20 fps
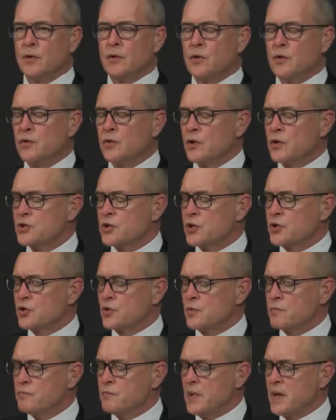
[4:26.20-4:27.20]
there's a
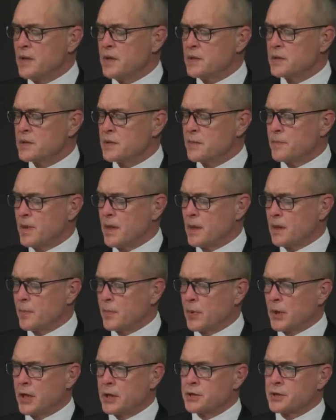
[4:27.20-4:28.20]
tremendous amount of
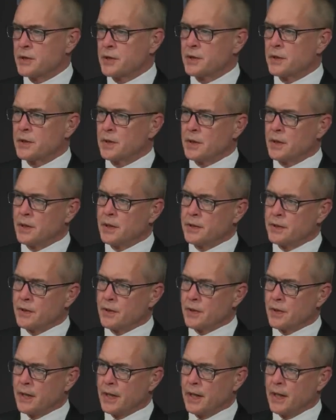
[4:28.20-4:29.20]
pressure on
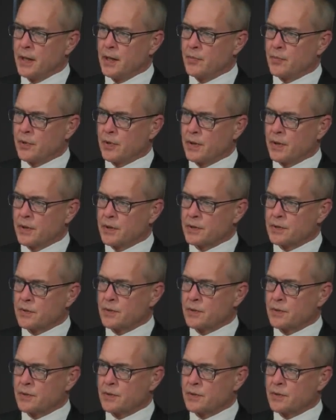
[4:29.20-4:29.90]
your A players.